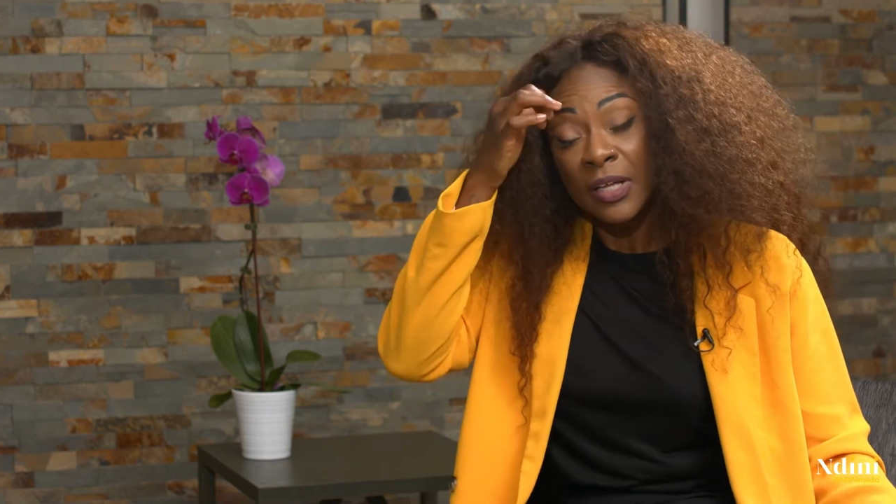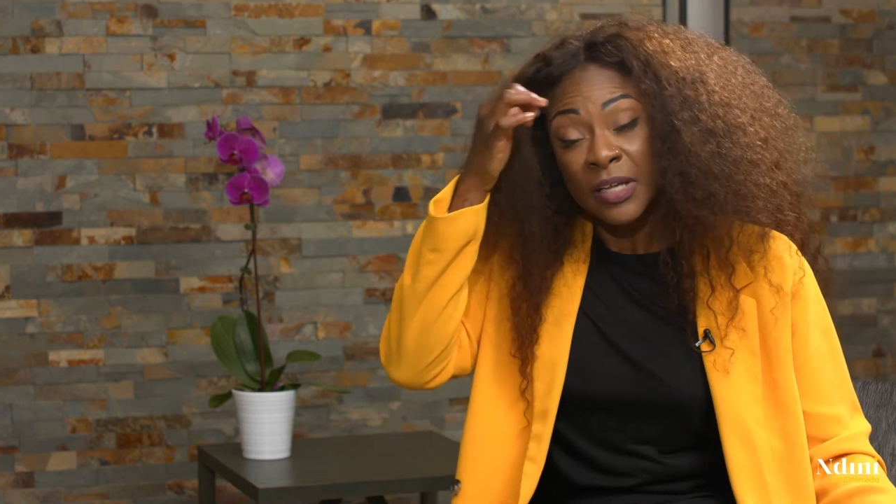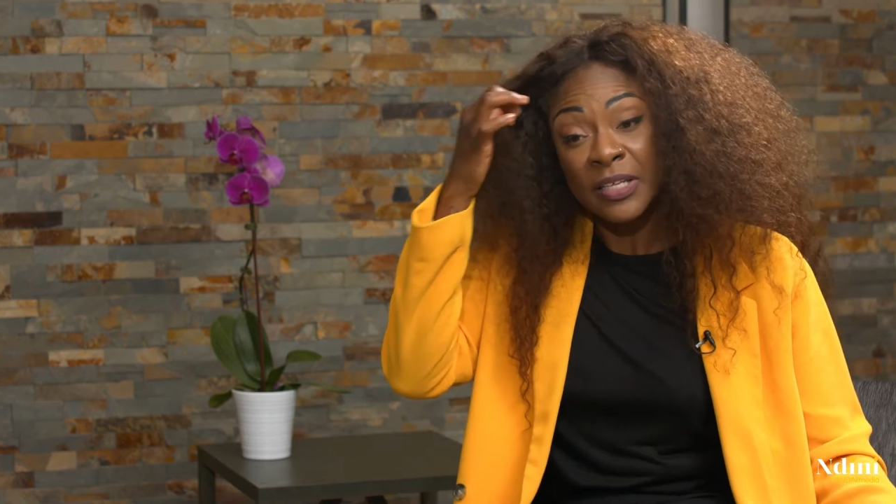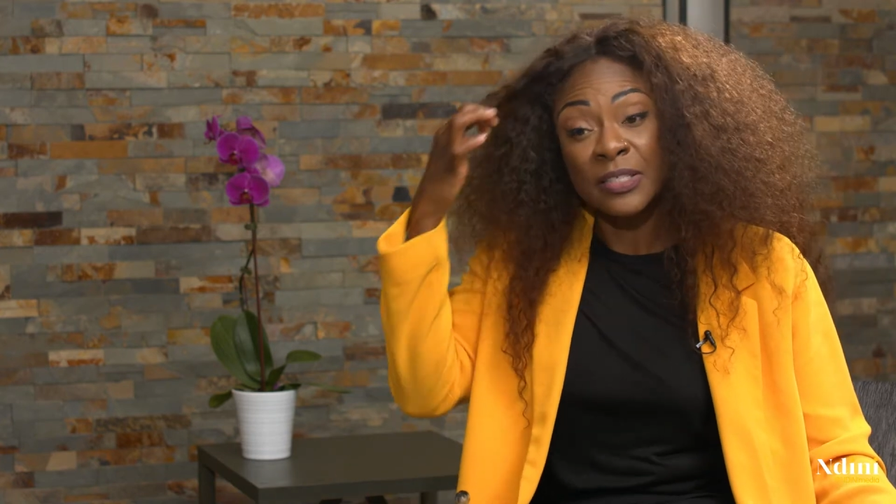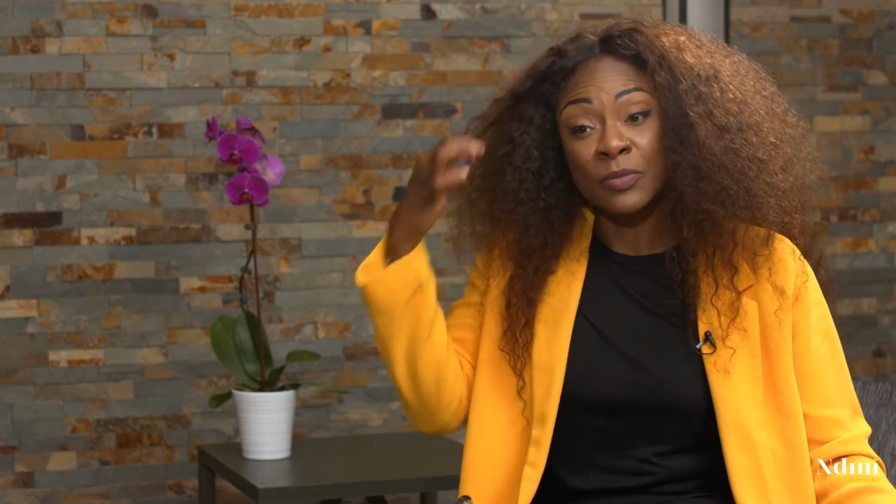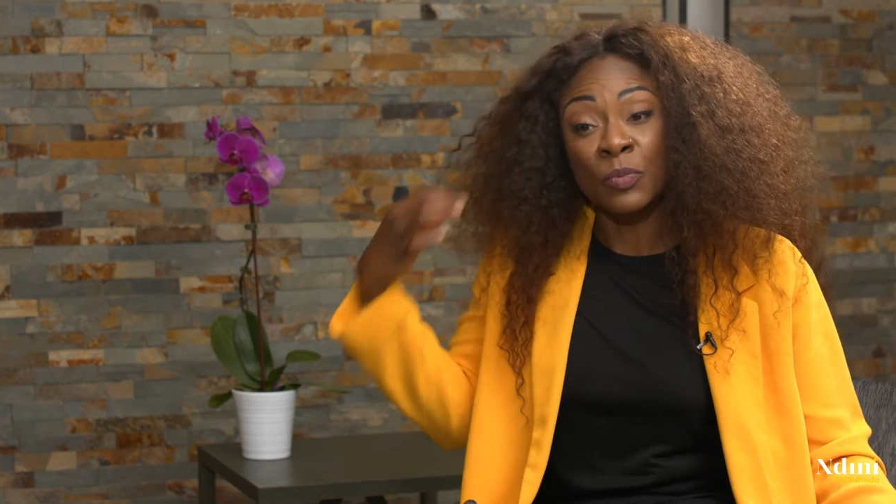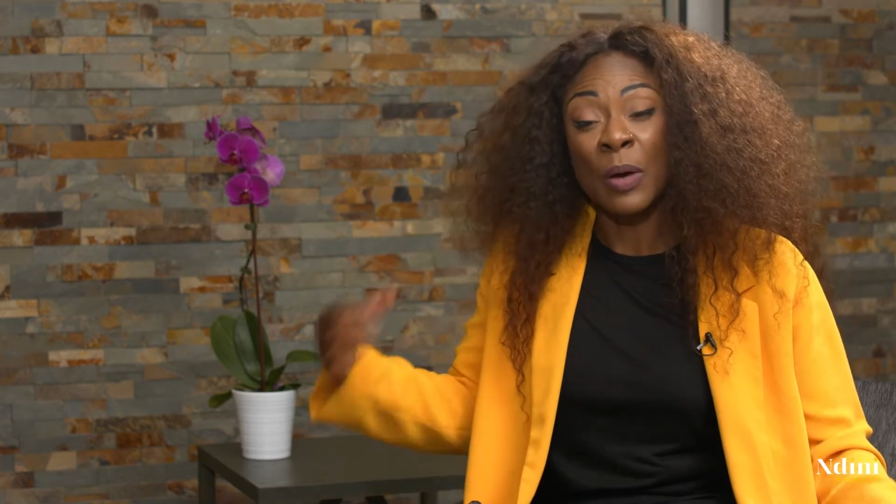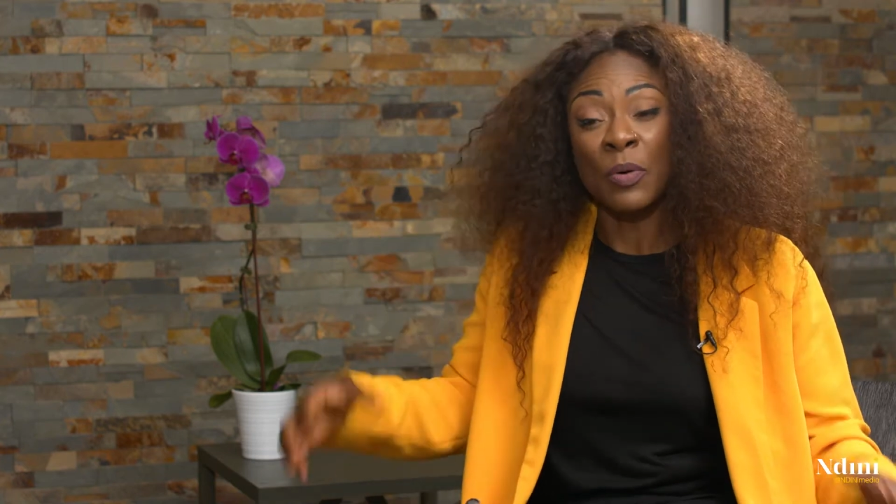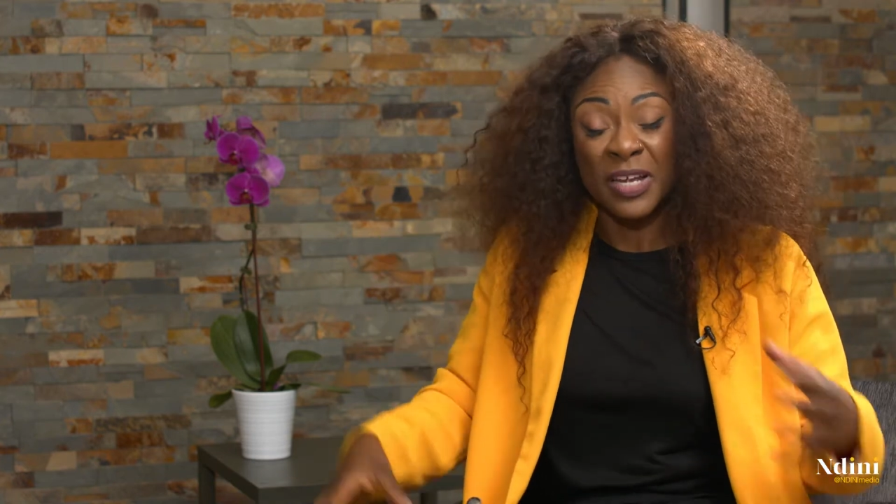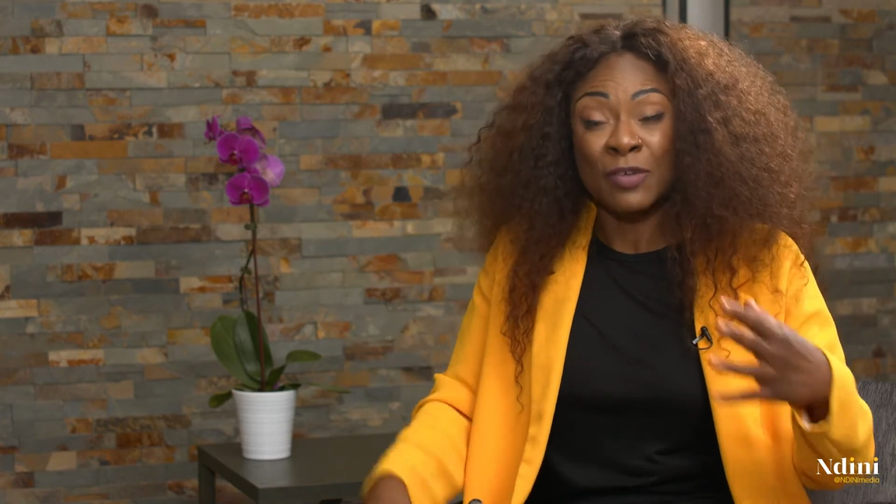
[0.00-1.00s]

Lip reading: is I want to